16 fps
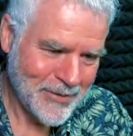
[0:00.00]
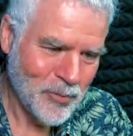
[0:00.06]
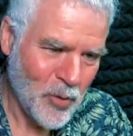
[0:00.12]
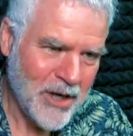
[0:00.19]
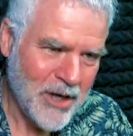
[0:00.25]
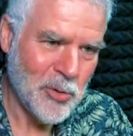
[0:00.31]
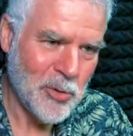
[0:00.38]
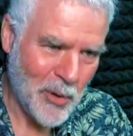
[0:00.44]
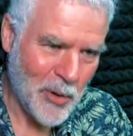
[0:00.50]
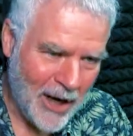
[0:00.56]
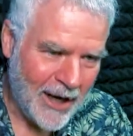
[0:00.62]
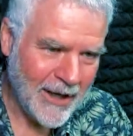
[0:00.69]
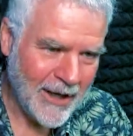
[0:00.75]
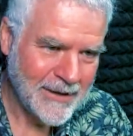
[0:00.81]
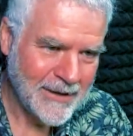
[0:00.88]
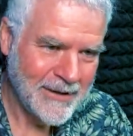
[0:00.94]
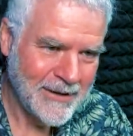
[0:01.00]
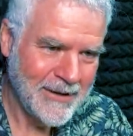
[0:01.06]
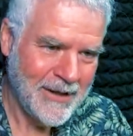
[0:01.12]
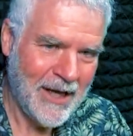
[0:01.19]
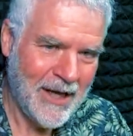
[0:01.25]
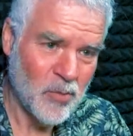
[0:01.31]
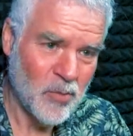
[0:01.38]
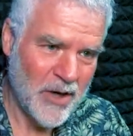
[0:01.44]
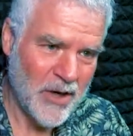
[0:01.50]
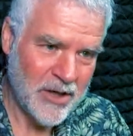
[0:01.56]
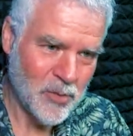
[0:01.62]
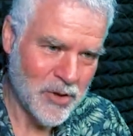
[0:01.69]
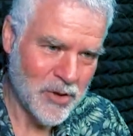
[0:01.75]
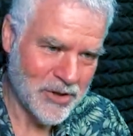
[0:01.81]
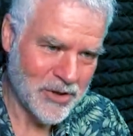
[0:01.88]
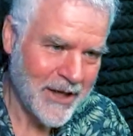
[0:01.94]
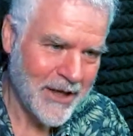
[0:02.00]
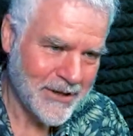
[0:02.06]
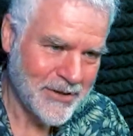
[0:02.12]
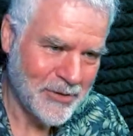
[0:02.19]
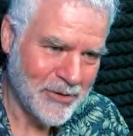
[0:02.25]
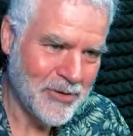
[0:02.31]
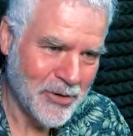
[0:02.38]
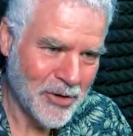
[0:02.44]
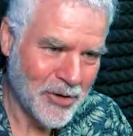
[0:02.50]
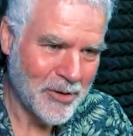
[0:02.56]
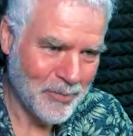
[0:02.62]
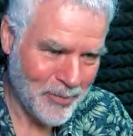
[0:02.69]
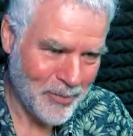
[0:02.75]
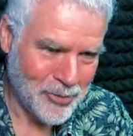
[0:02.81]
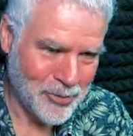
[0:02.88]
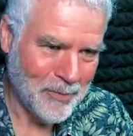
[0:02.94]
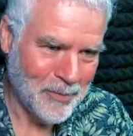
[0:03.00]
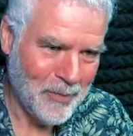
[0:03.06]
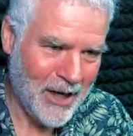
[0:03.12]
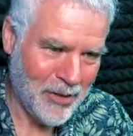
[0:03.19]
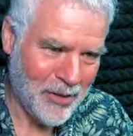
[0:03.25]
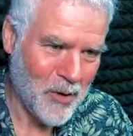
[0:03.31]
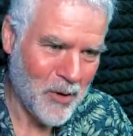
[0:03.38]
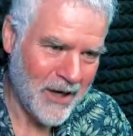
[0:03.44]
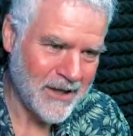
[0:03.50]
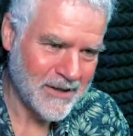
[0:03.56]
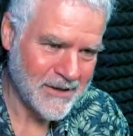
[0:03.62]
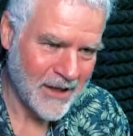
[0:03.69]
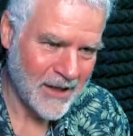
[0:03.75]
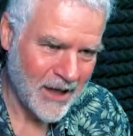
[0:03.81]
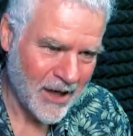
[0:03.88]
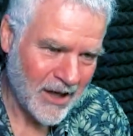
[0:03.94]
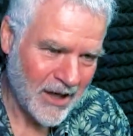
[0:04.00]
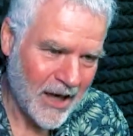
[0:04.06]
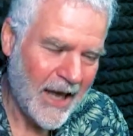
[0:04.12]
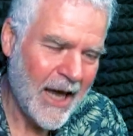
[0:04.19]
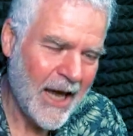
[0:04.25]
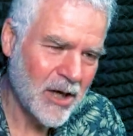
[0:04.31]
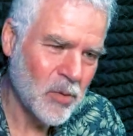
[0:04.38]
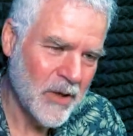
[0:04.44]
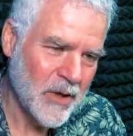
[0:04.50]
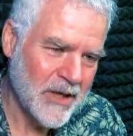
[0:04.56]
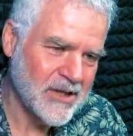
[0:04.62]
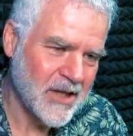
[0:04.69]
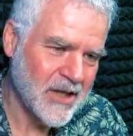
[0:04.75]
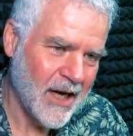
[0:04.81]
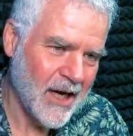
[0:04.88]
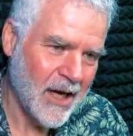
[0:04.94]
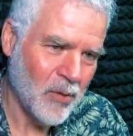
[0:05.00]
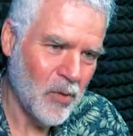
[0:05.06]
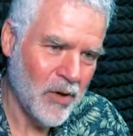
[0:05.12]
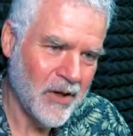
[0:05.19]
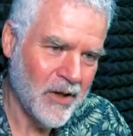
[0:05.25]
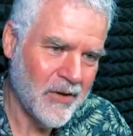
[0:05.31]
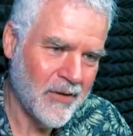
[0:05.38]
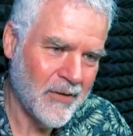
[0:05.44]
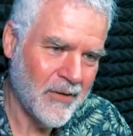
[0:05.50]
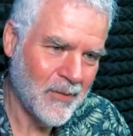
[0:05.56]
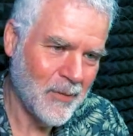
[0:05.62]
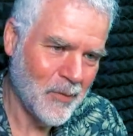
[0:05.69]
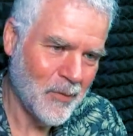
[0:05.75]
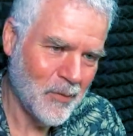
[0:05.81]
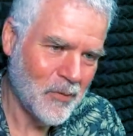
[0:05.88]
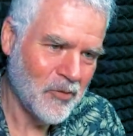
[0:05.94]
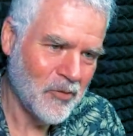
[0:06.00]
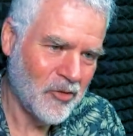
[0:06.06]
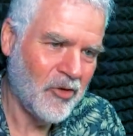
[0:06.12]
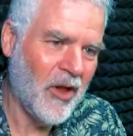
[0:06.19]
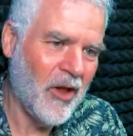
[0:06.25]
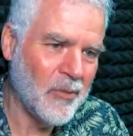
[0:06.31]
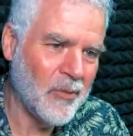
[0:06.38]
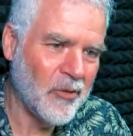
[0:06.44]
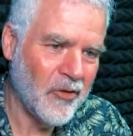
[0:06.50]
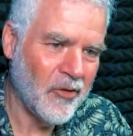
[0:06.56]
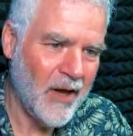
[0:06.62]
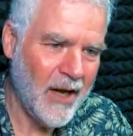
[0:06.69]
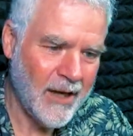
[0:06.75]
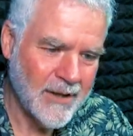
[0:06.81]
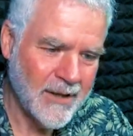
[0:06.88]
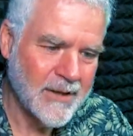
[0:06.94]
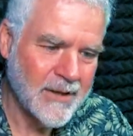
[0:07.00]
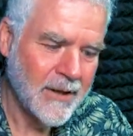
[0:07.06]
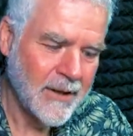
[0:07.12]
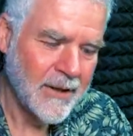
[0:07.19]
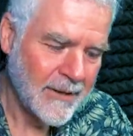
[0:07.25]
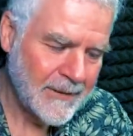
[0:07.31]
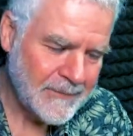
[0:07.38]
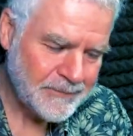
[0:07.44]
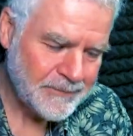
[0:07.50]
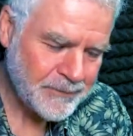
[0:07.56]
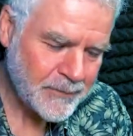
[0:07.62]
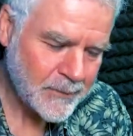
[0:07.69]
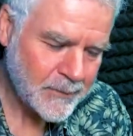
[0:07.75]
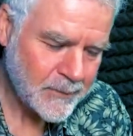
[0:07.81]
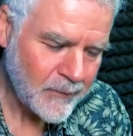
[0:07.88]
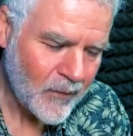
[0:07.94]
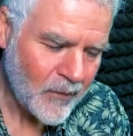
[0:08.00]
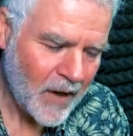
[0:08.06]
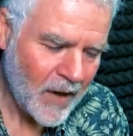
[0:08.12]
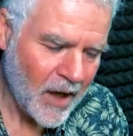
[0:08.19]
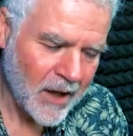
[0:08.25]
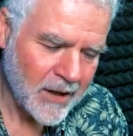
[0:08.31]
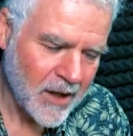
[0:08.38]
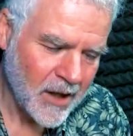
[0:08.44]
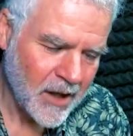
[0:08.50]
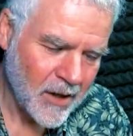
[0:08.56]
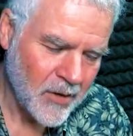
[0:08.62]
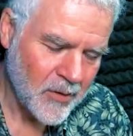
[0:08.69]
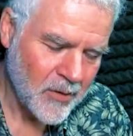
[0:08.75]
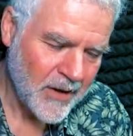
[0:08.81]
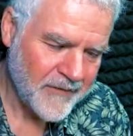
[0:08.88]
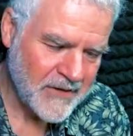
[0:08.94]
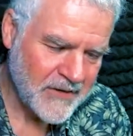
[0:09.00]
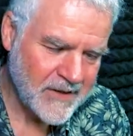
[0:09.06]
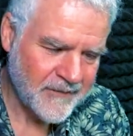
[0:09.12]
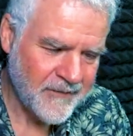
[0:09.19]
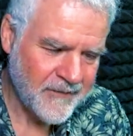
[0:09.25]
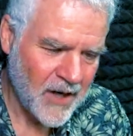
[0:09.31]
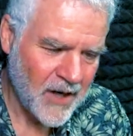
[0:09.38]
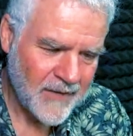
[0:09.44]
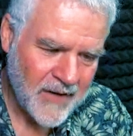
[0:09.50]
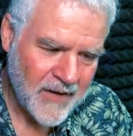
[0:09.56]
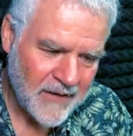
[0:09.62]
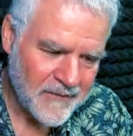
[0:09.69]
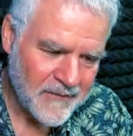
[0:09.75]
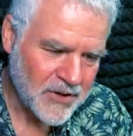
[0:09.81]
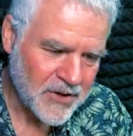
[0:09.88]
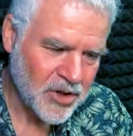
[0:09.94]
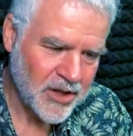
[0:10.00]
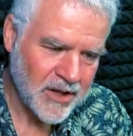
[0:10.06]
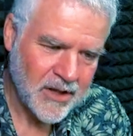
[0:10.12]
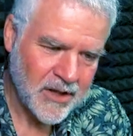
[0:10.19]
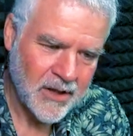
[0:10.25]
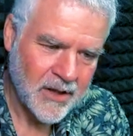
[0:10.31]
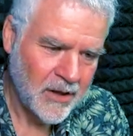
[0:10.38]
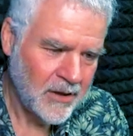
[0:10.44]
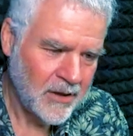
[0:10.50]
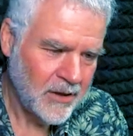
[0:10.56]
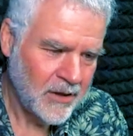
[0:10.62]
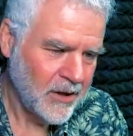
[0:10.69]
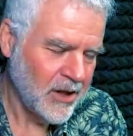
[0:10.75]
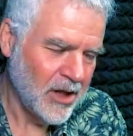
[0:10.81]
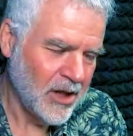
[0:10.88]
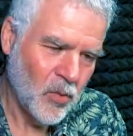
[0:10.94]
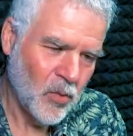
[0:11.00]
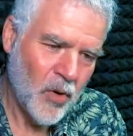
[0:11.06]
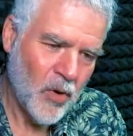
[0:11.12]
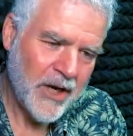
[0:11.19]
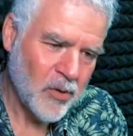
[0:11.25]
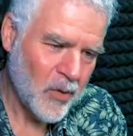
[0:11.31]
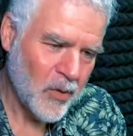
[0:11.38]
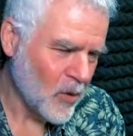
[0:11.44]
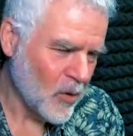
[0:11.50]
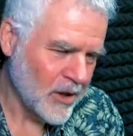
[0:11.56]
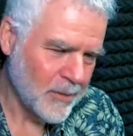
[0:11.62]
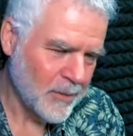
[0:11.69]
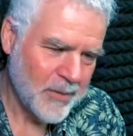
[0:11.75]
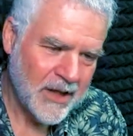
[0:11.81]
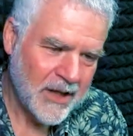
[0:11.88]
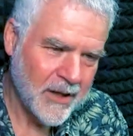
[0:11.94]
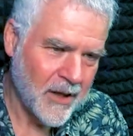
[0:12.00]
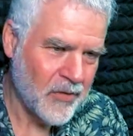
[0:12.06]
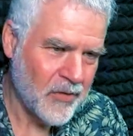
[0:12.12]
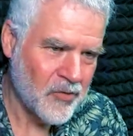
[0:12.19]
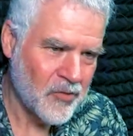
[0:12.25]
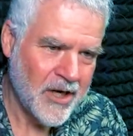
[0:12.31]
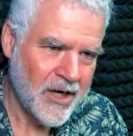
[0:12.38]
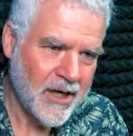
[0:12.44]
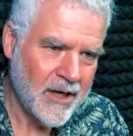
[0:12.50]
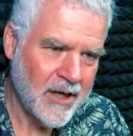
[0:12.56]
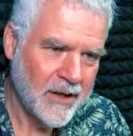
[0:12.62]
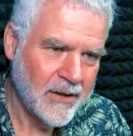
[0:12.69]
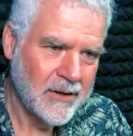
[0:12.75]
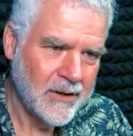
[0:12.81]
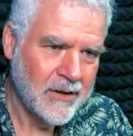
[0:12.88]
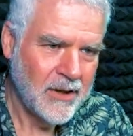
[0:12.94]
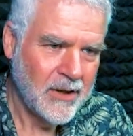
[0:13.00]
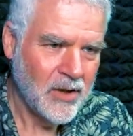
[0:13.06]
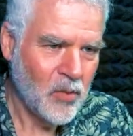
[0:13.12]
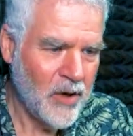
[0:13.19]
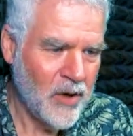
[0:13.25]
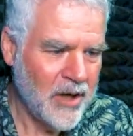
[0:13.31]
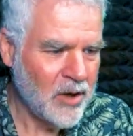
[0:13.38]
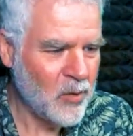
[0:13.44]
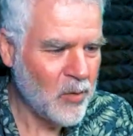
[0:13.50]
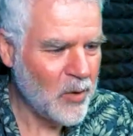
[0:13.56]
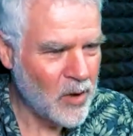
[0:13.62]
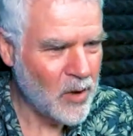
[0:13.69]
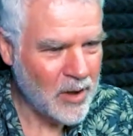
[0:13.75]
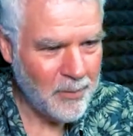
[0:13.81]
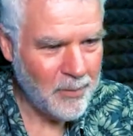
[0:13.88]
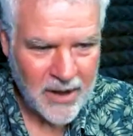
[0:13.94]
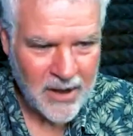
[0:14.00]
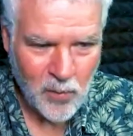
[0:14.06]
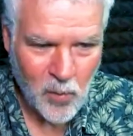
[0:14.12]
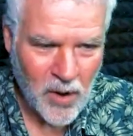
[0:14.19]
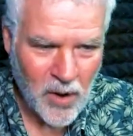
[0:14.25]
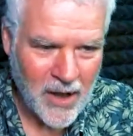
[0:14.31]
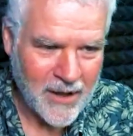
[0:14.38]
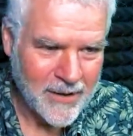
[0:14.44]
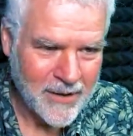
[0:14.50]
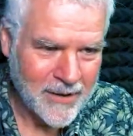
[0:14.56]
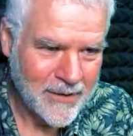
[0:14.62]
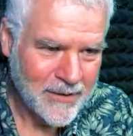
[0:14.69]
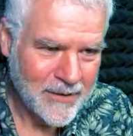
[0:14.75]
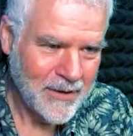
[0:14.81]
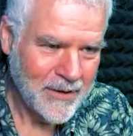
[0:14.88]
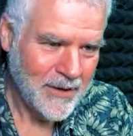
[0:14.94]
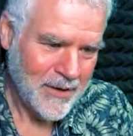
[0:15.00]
where you are and where you want to get to, you can build a pathway to say, okay, how do we start with steps? And I'd go if it's a five year vision, you know, where do we want to be in three? Yep. Where do we want to be in one? Yeah.